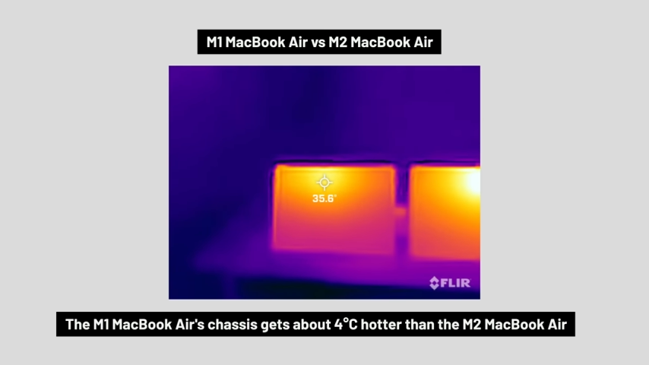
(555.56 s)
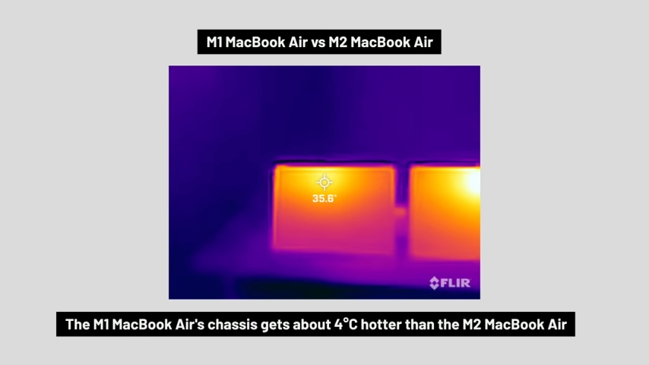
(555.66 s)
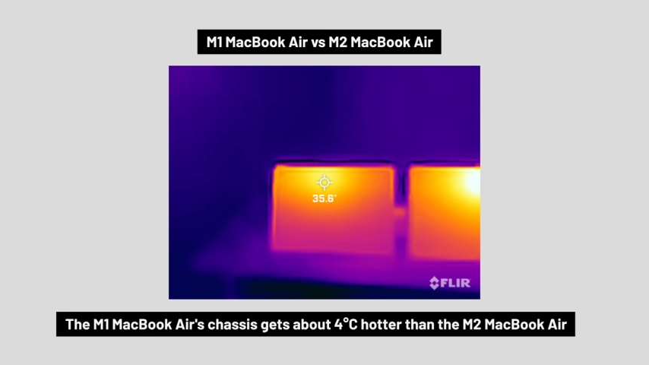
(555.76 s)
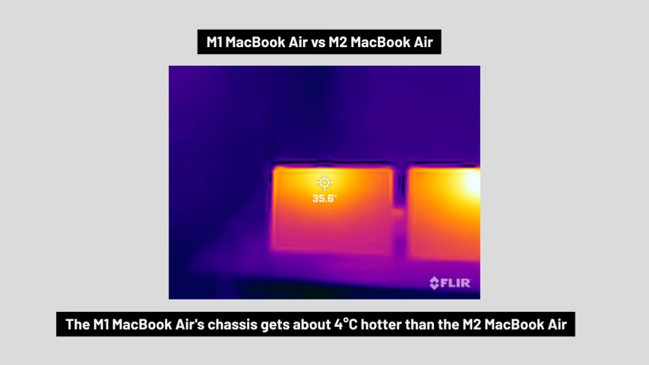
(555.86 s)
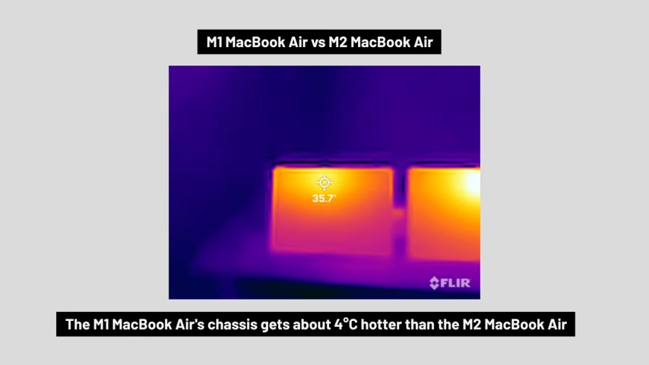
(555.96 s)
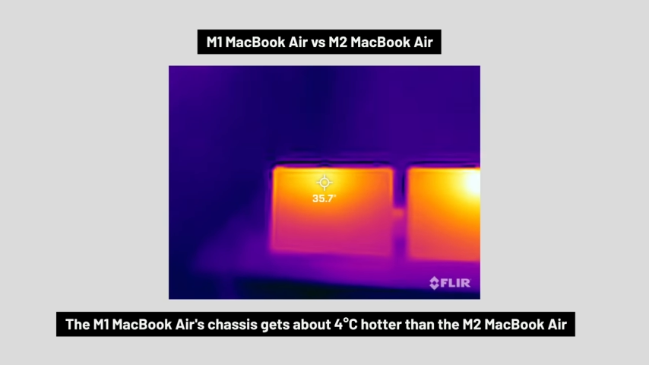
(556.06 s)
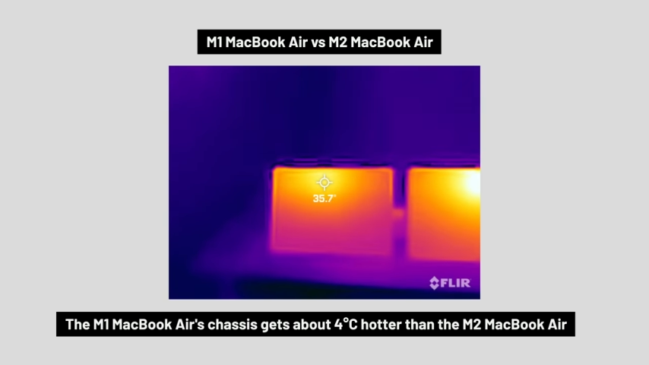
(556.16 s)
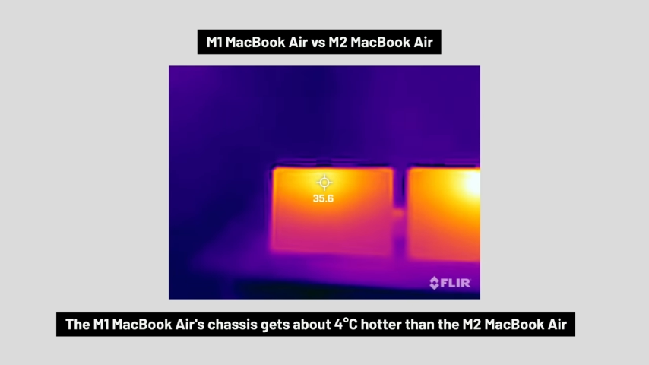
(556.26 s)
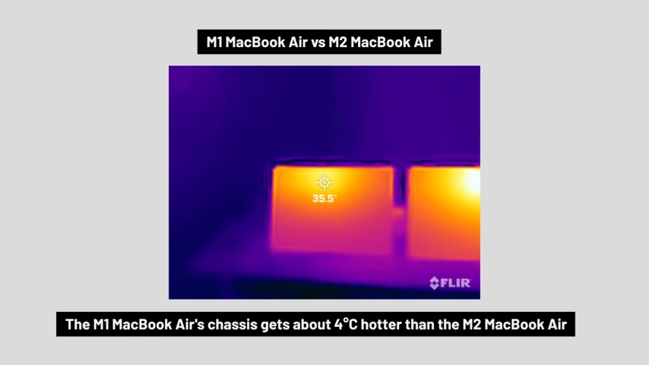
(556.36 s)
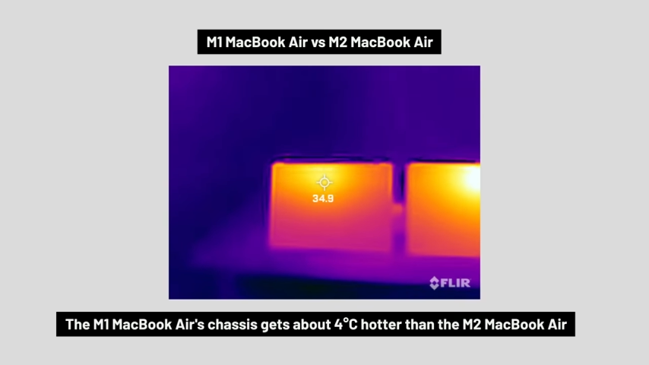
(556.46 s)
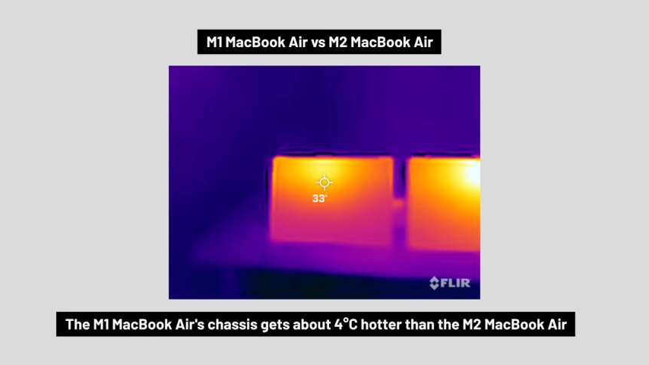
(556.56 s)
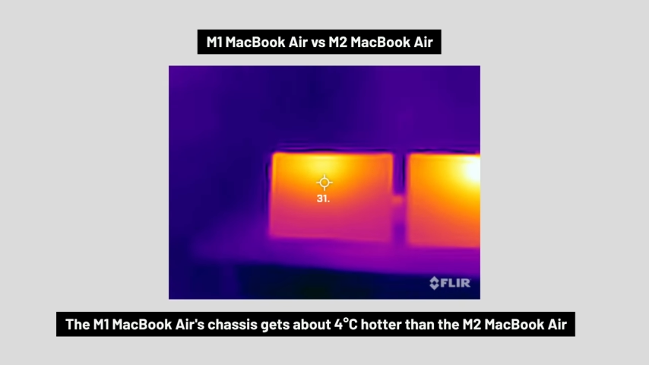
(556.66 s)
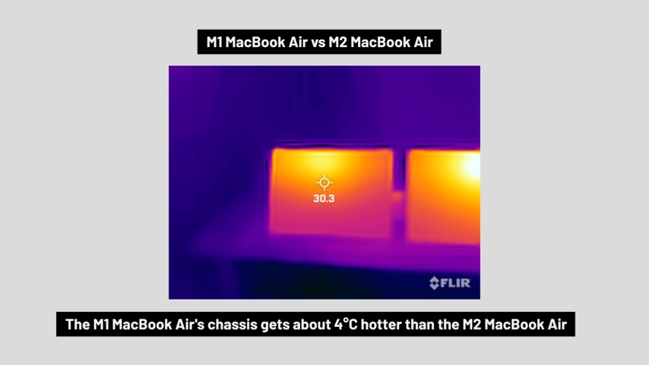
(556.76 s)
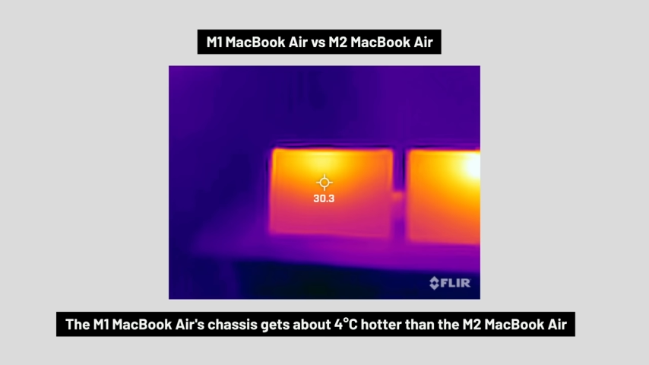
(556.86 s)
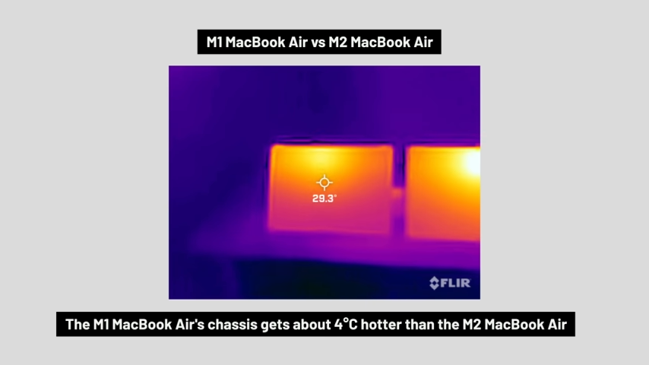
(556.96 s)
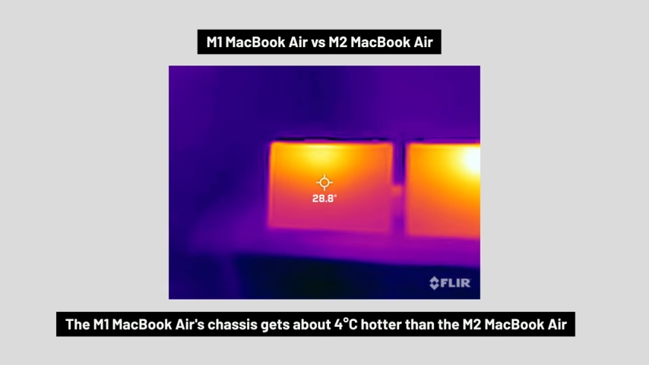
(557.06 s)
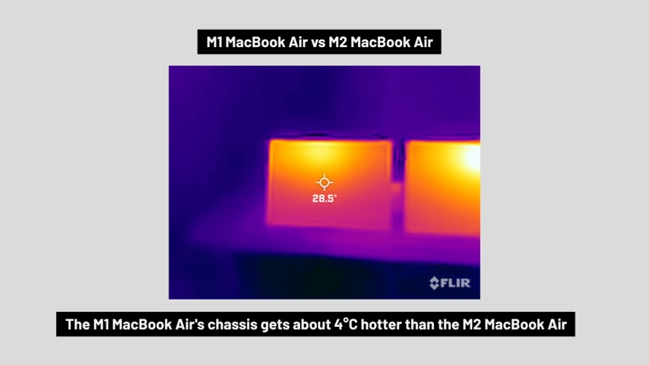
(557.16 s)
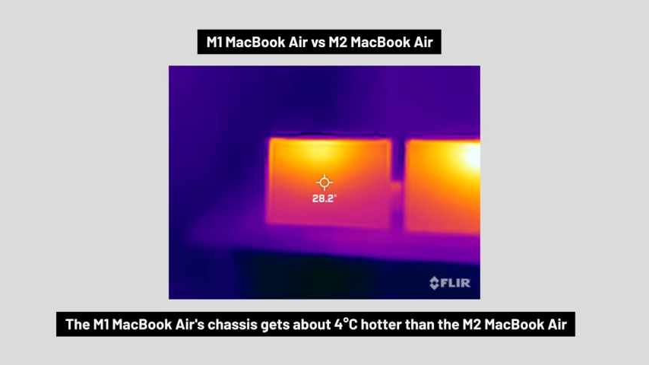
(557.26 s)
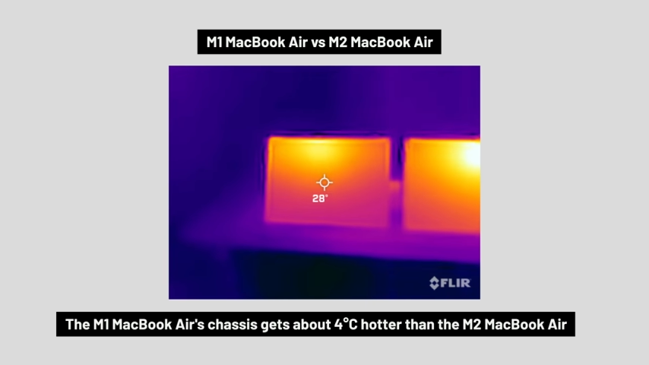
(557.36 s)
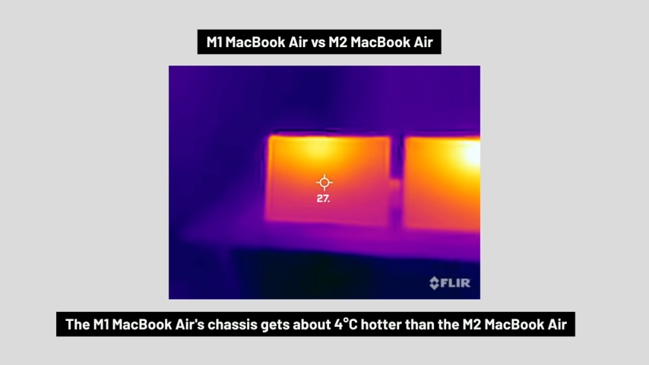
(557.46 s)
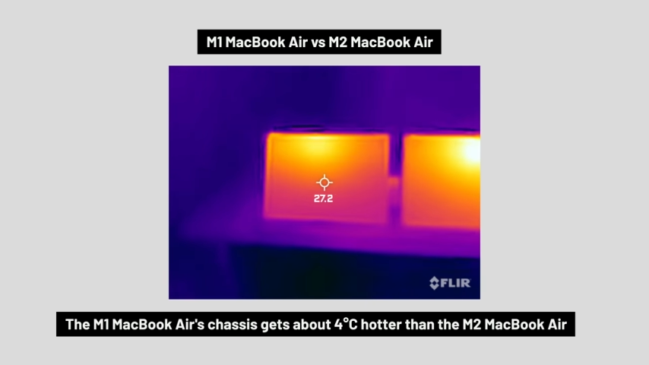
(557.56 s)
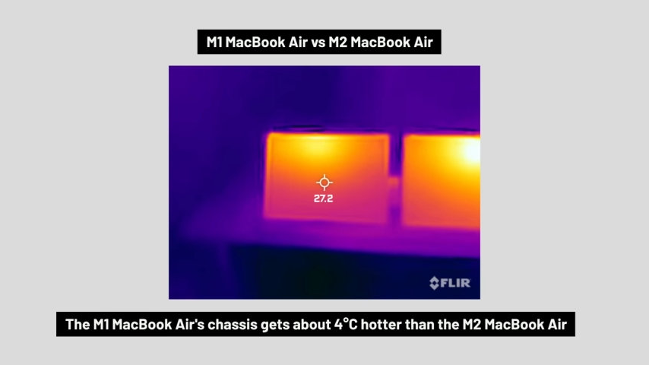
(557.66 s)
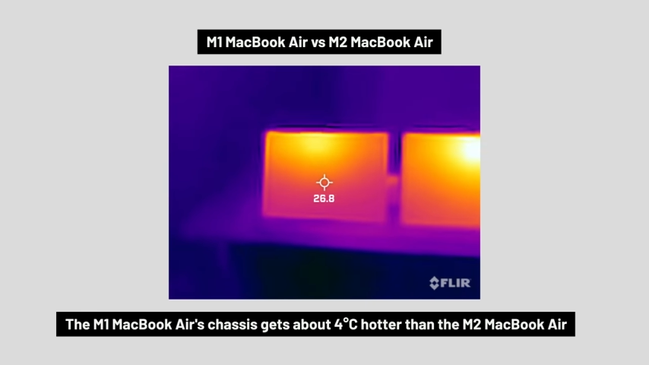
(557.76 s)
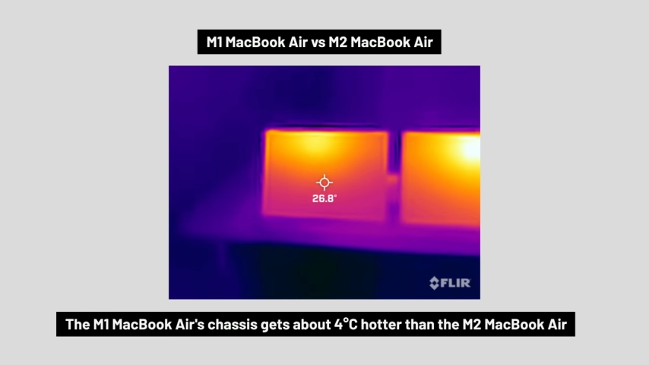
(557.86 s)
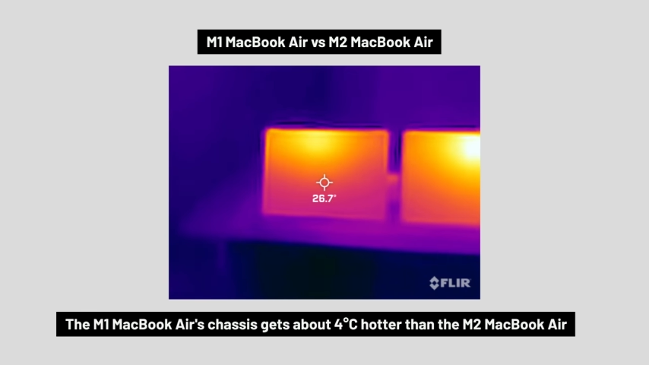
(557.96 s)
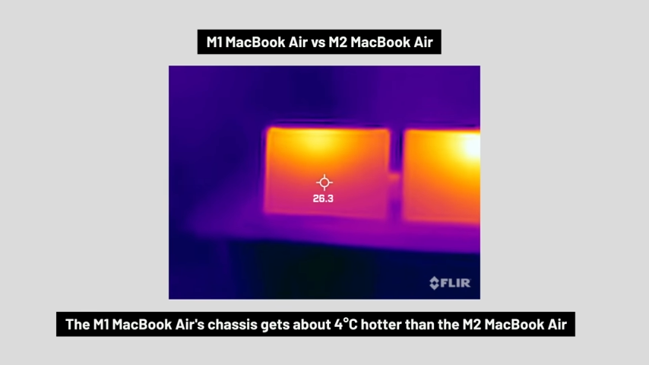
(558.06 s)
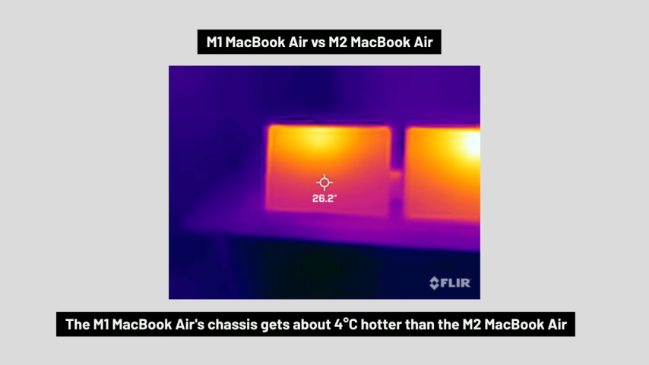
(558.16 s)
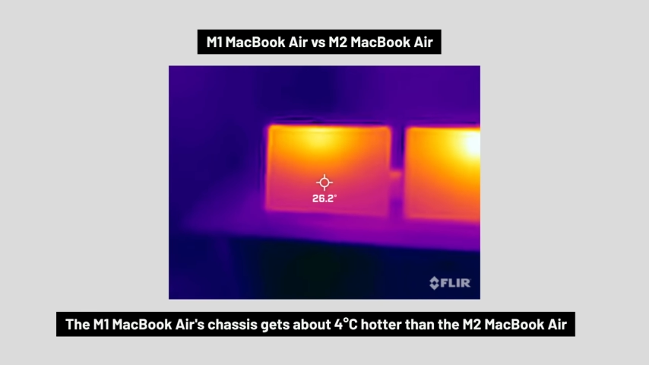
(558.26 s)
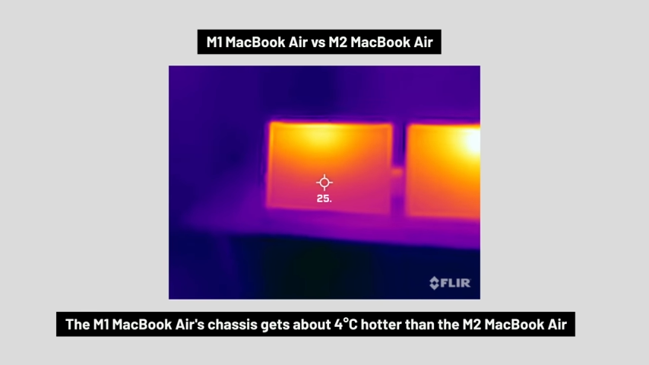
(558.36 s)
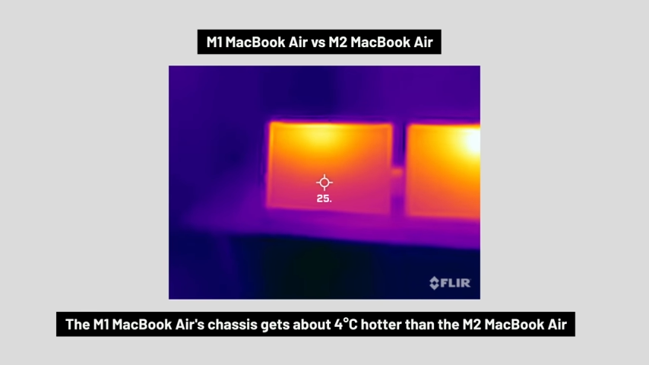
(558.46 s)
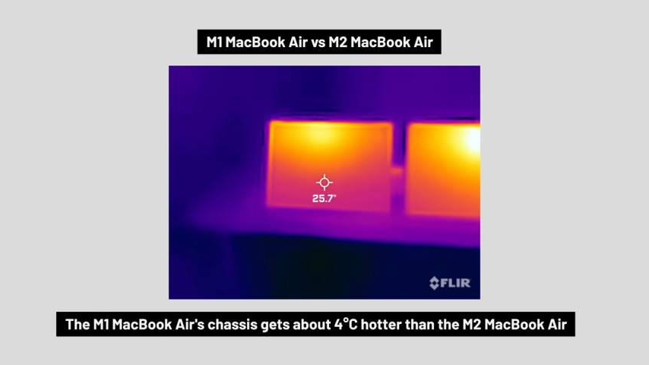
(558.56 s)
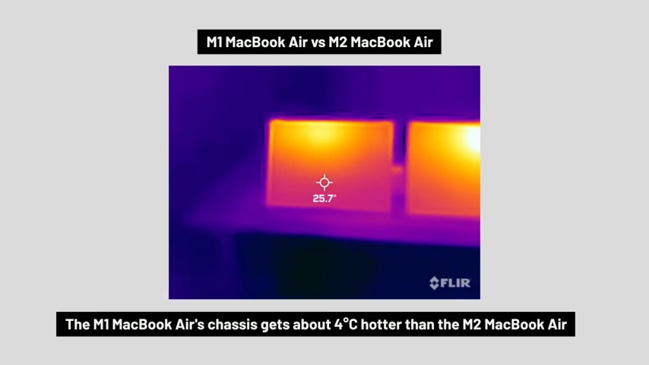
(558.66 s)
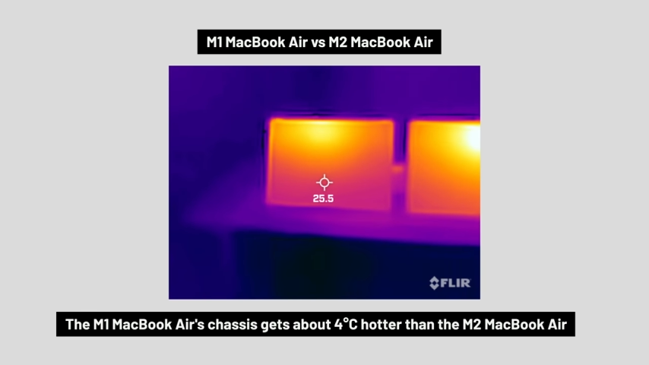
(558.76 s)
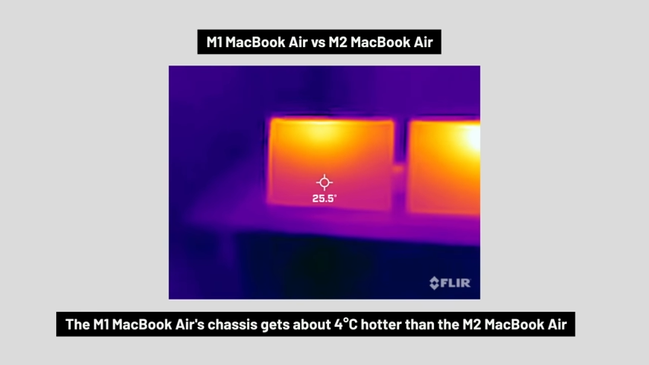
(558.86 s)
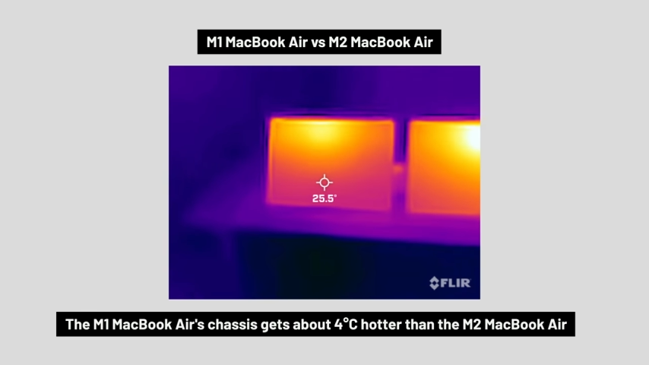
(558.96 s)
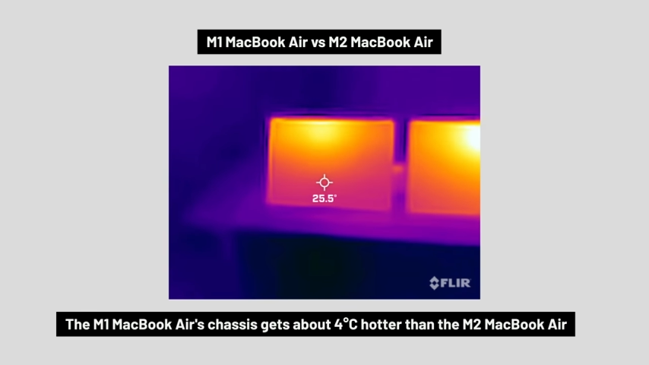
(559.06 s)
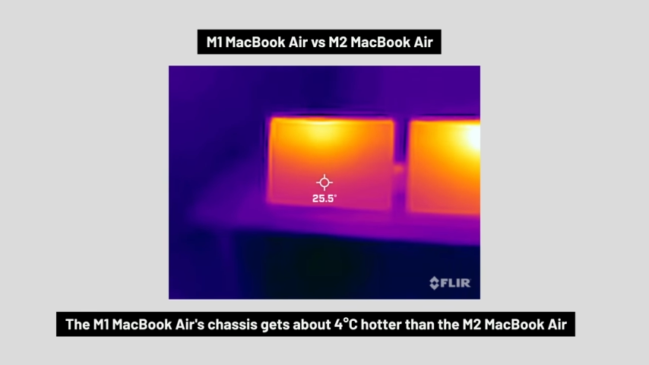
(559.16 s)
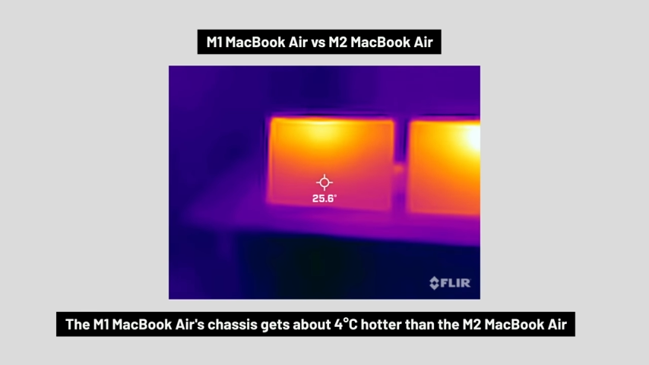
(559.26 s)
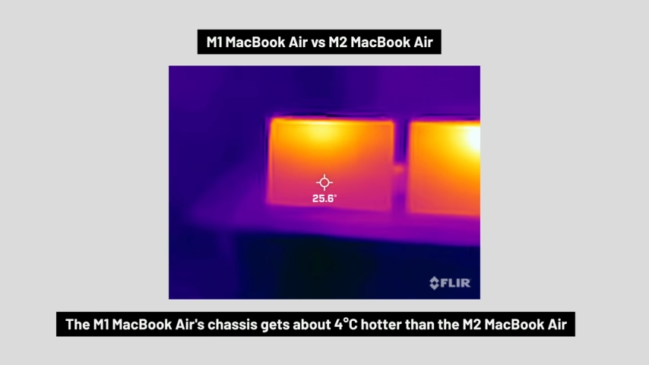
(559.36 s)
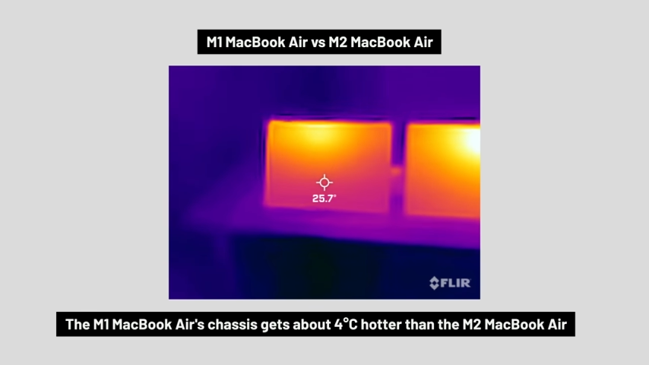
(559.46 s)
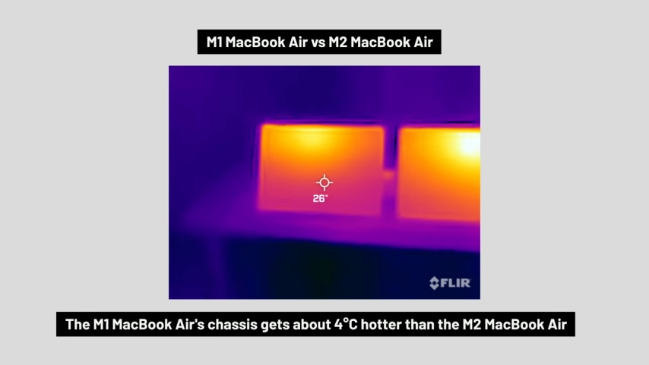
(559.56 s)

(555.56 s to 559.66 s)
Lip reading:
[unreadable: no face in view]